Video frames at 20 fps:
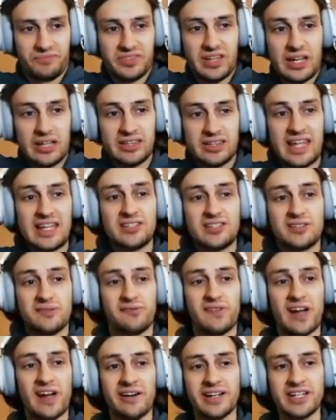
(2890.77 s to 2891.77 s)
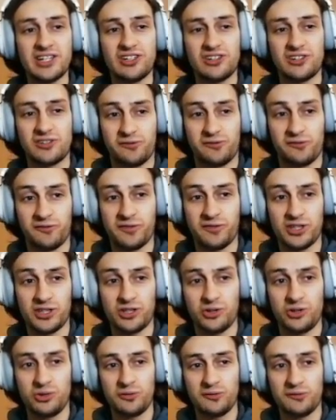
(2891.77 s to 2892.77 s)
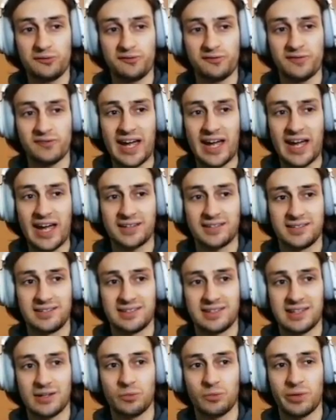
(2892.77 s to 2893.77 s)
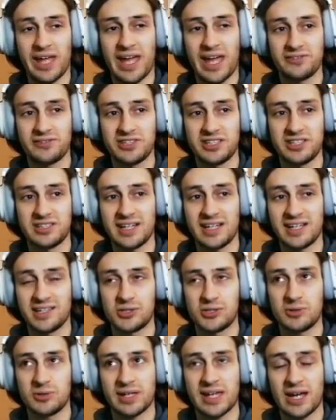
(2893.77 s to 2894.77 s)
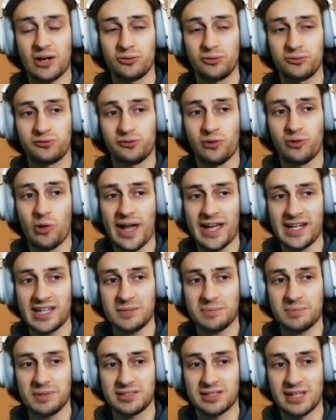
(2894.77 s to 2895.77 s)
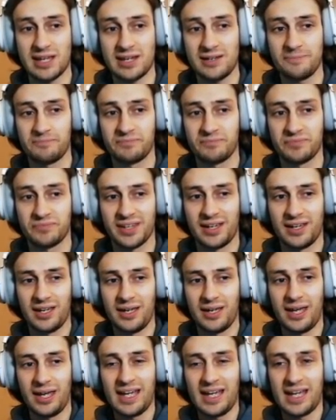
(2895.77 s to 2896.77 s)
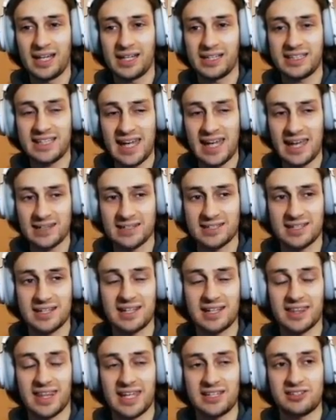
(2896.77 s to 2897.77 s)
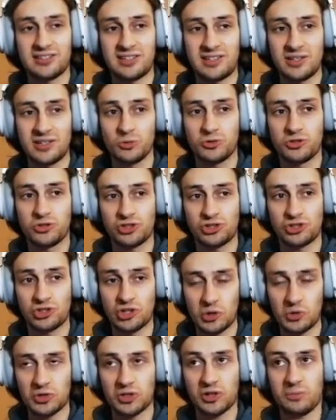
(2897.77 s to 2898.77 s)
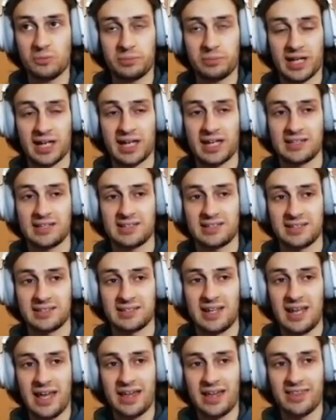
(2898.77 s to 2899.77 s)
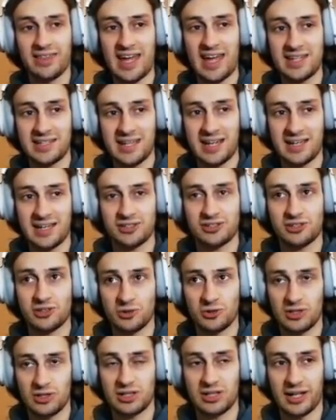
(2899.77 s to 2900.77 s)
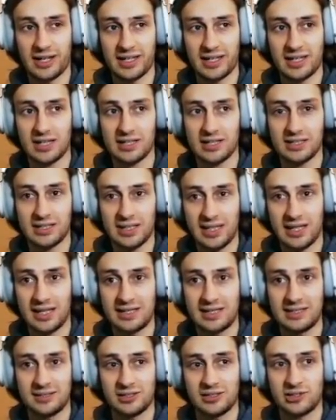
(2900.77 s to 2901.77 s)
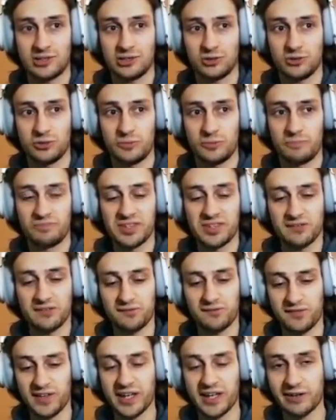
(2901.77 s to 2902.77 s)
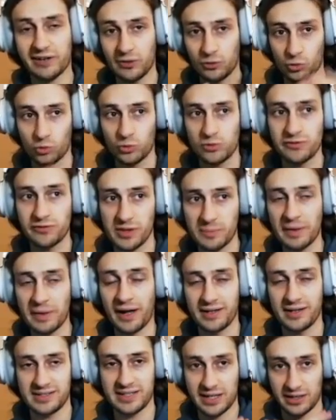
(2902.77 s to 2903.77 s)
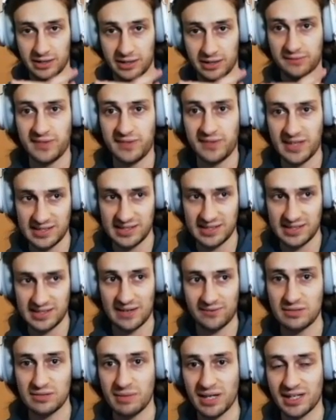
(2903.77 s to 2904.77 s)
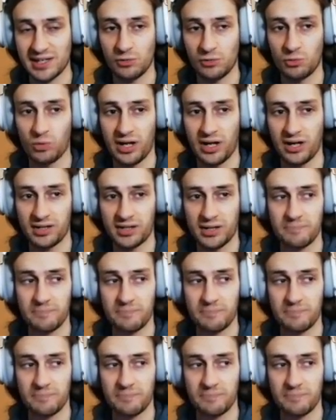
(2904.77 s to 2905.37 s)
there's very few factors that we have to take into account for any percent. Yet, they're still so complicated that it takes years to figure out all of the parts that are going to fit together to make it work.